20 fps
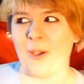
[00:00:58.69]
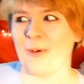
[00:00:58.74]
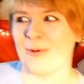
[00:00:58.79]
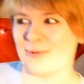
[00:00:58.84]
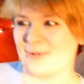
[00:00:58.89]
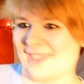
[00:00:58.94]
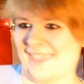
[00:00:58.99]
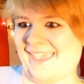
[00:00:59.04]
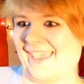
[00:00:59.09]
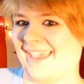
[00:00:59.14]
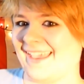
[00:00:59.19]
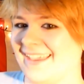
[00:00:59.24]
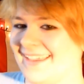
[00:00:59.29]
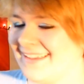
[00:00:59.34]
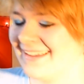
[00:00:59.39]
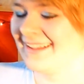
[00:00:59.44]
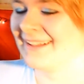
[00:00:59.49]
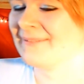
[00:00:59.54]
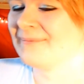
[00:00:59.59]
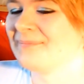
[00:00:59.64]
Okay.
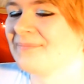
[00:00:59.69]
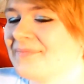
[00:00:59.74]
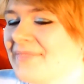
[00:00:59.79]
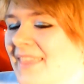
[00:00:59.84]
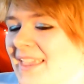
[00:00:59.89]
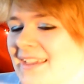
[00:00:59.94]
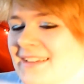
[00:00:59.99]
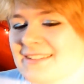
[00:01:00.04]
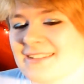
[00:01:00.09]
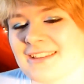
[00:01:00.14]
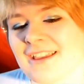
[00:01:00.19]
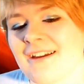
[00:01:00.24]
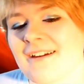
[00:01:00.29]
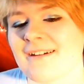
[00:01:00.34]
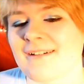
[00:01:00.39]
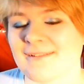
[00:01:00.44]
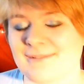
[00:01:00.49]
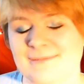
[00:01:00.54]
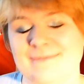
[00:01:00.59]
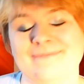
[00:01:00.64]

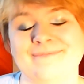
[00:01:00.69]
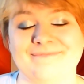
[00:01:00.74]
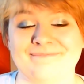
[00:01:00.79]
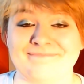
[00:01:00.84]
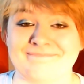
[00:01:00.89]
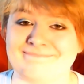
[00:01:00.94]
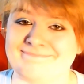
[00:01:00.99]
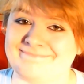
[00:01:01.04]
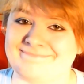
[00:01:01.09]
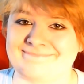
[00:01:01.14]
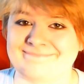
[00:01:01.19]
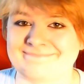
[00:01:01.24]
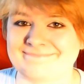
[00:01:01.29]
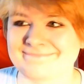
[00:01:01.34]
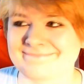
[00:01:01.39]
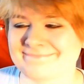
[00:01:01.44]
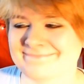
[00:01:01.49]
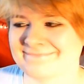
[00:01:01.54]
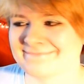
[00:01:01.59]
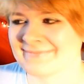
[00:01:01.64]
So
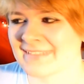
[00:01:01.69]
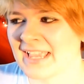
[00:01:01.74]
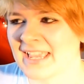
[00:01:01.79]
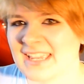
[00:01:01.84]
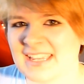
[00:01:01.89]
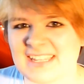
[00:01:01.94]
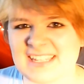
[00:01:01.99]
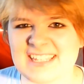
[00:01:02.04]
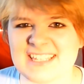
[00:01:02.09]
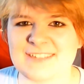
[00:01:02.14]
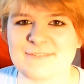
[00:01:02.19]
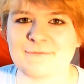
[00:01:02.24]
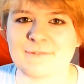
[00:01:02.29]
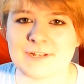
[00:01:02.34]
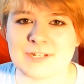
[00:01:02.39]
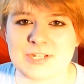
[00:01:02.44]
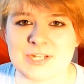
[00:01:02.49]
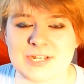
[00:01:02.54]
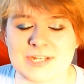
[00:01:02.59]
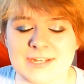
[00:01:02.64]
he's
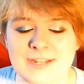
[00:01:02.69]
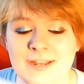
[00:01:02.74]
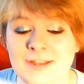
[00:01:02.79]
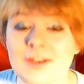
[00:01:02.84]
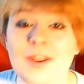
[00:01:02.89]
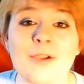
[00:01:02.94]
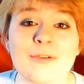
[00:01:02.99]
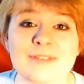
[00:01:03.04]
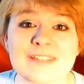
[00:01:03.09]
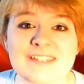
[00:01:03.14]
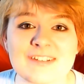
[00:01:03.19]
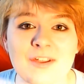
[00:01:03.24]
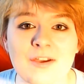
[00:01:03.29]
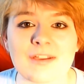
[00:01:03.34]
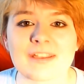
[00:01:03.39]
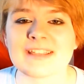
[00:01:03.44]
frigid. No, he's not.